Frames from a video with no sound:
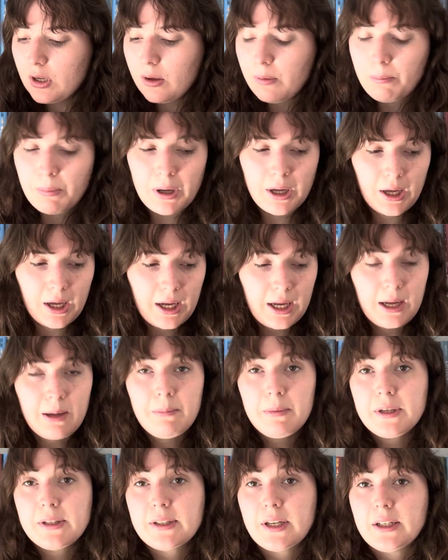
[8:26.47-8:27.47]
But I am
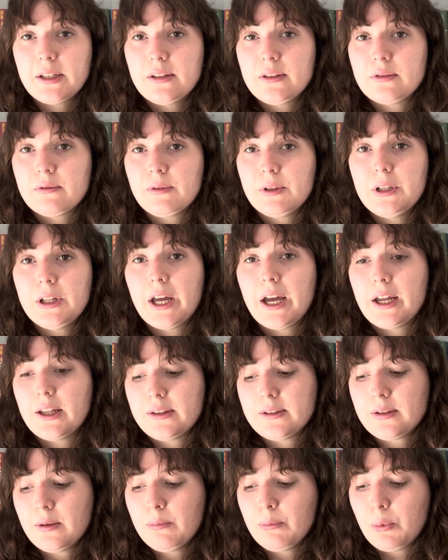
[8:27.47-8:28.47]
excited to read that at
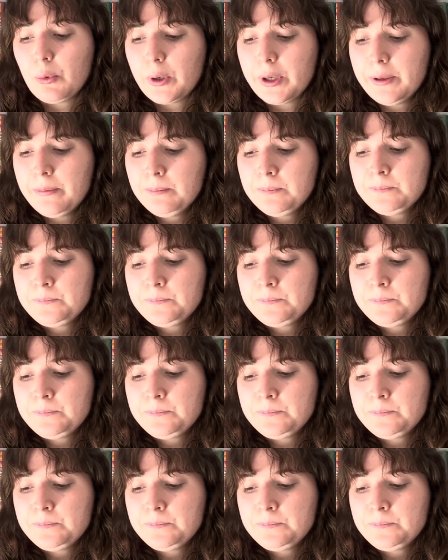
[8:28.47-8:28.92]
some point.